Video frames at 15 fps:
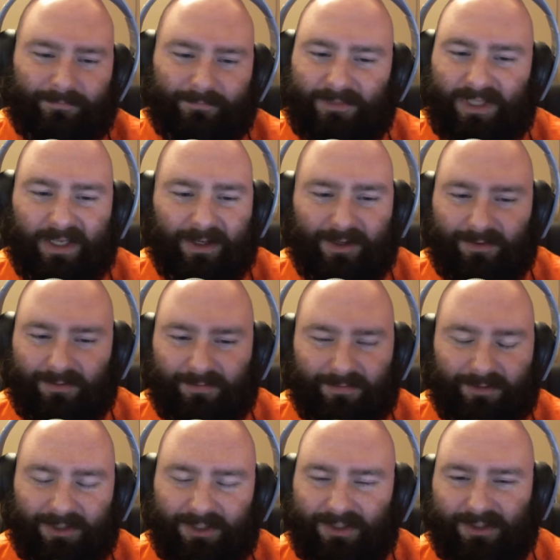you know,
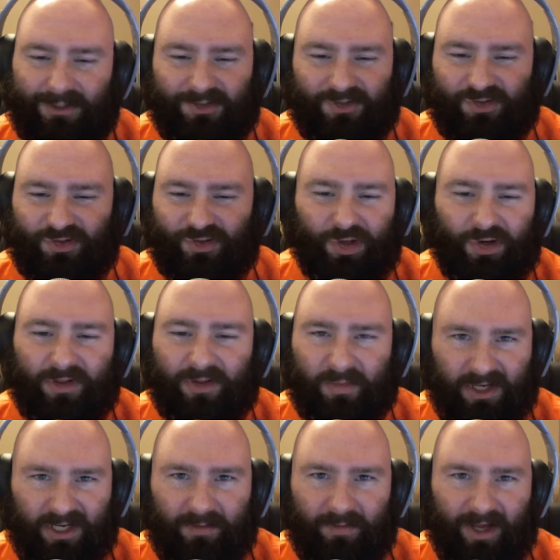just churn the
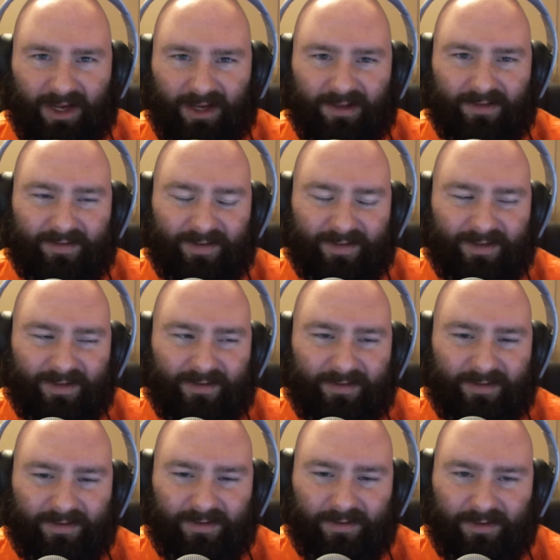money back into
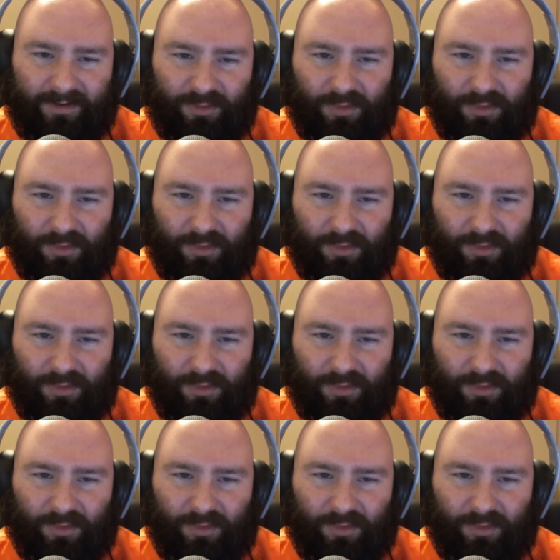this as